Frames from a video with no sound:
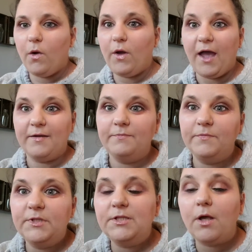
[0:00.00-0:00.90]
Okay,
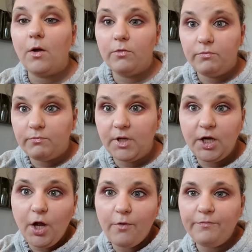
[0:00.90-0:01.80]
so
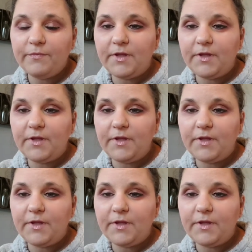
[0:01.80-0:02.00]
there you go.